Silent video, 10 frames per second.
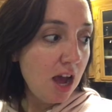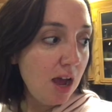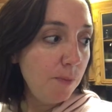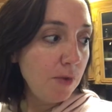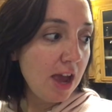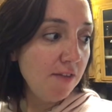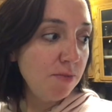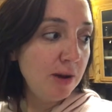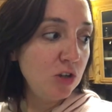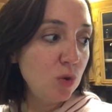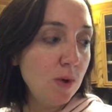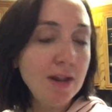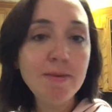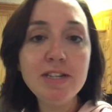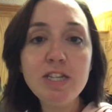Um, we have about
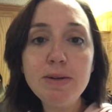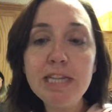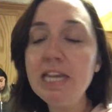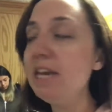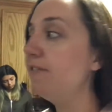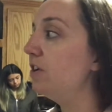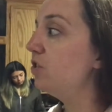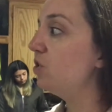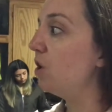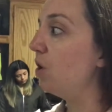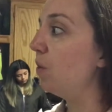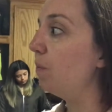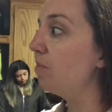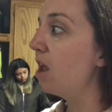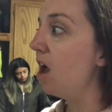20 minutes till we leave,
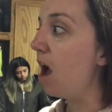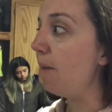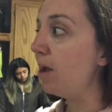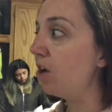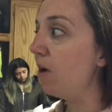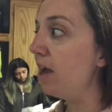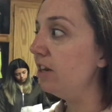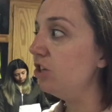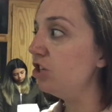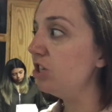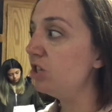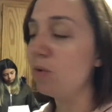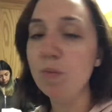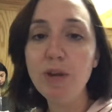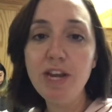so I might go ahead and just
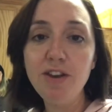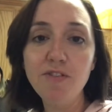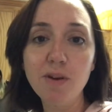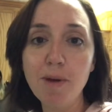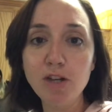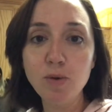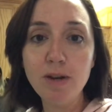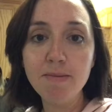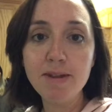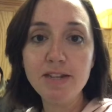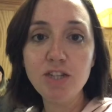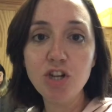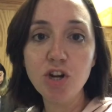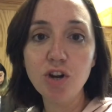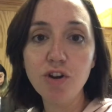read for about 20 minutes
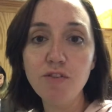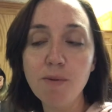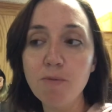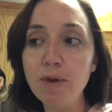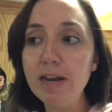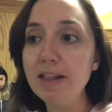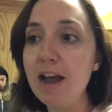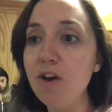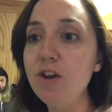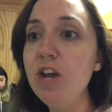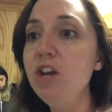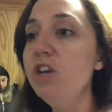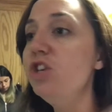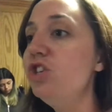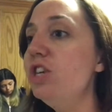to her from a read aloud.
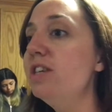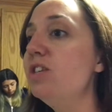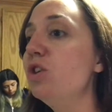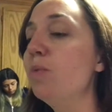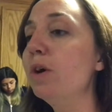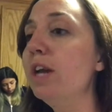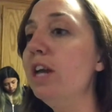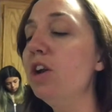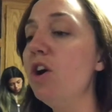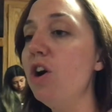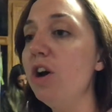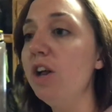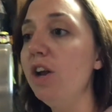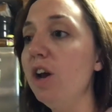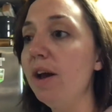She's still working
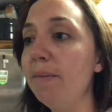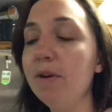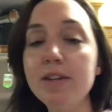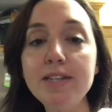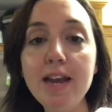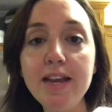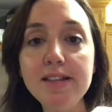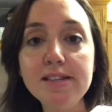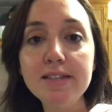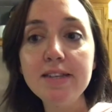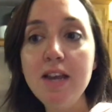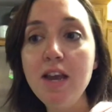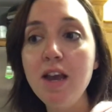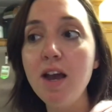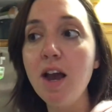on um, her science,
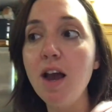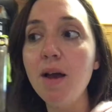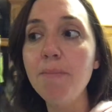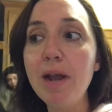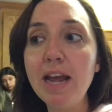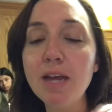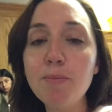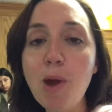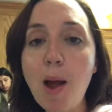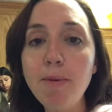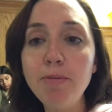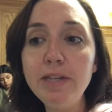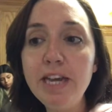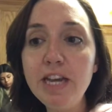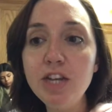uh, but I could
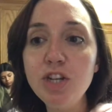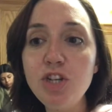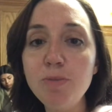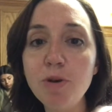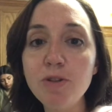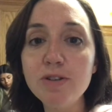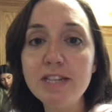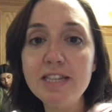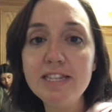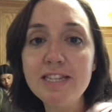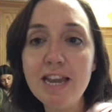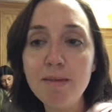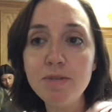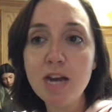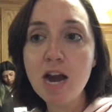probably do both those at the
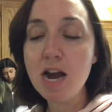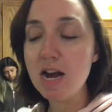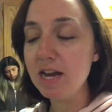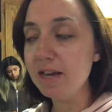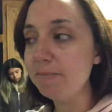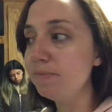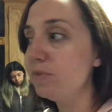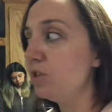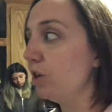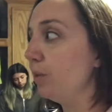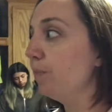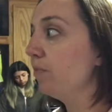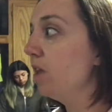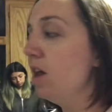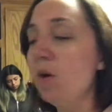same time, so
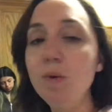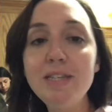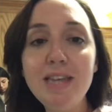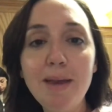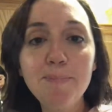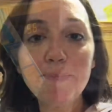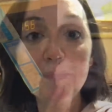we'll see.